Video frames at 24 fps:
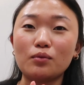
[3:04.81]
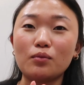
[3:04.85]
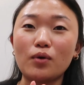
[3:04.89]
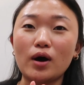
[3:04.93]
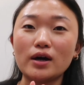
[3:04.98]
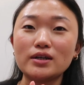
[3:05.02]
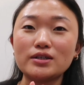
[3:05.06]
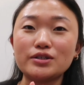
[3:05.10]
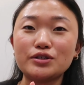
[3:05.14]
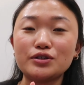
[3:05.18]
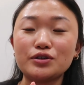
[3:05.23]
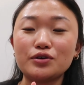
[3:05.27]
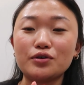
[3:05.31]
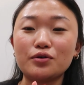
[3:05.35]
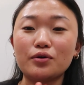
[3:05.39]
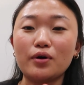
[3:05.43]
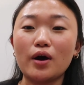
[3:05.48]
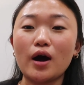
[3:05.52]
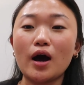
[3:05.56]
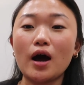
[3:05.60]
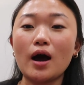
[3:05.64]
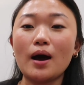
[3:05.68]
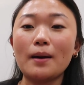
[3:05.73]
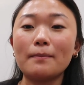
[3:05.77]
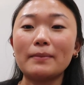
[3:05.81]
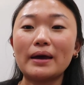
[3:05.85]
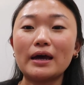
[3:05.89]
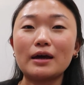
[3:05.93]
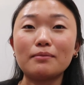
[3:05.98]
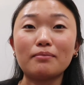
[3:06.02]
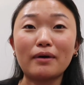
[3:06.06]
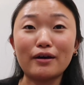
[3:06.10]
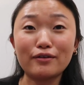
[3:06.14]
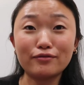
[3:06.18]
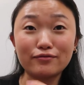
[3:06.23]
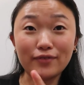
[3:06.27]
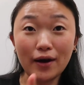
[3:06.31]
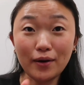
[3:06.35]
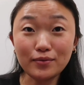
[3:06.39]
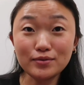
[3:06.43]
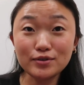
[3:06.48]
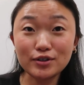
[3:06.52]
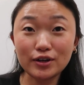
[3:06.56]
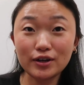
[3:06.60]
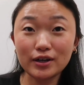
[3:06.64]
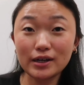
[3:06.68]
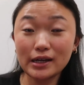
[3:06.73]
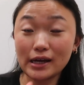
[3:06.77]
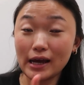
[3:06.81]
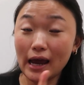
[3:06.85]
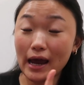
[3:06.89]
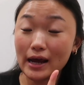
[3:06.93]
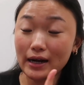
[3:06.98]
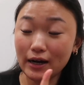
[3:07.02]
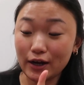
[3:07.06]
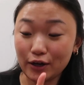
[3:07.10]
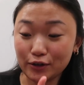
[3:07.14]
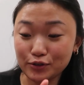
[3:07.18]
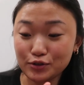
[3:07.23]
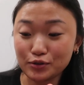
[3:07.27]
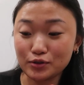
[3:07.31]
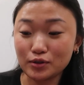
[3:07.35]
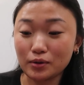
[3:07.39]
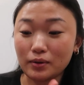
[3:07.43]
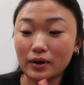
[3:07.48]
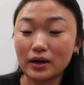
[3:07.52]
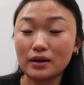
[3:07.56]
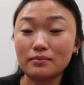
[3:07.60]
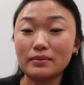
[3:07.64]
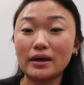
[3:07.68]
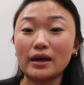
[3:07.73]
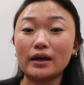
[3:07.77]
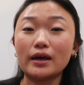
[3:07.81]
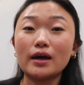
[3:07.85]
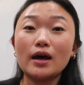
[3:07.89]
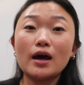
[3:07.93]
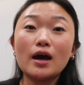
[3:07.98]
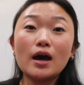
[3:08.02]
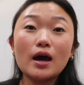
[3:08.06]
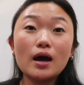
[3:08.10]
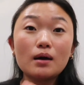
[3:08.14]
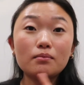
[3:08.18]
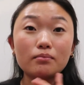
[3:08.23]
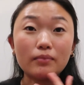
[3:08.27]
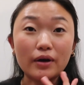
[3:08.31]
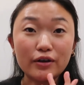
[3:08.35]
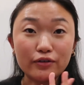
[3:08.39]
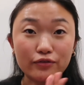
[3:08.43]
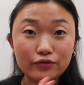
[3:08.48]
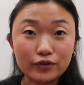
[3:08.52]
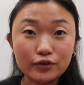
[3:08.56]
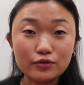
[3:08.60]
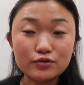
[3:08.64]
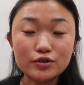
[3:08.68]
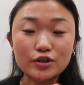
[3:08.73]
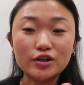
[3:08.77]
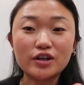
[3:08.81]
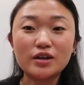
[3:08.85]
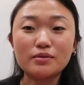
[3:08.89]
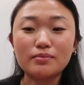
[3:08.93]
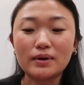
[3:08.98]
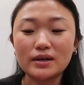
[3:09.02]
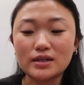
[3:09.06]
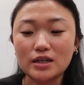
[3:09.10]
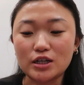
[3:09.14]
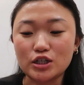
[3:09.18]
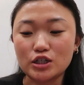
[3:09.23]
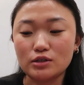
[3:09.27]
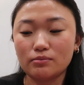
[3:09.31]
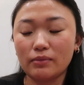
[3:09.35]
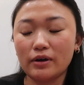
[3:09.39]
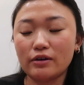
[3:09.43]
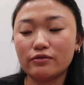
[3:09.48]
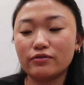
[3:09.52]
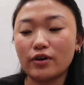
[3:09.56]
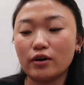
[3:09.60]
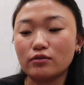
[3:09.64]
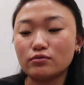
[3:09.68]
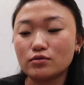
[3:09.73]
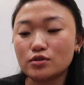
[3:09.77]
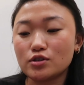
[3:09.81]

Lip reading: want to make my phone dirty, and I also don't want to make my food dirty by touching my phone.